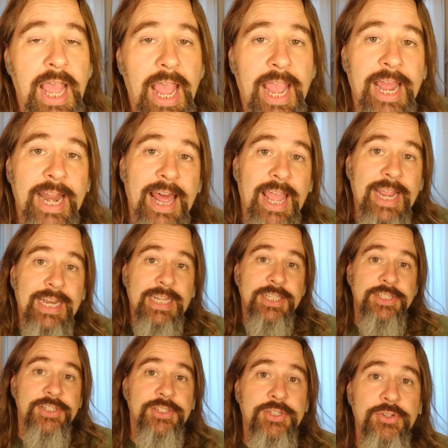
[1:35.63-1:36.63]
And I had
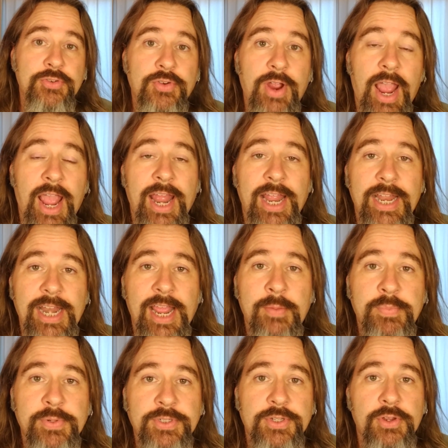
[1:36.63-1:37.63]
listened to an
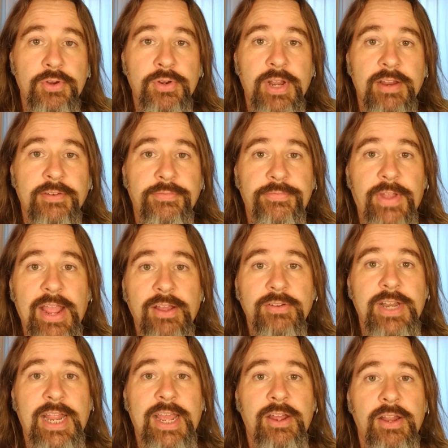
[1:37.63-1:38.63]
episode and
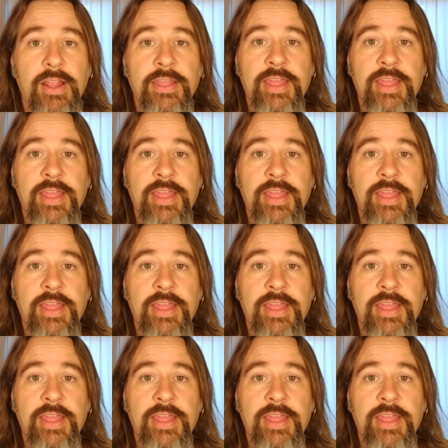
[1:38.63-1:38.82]
found out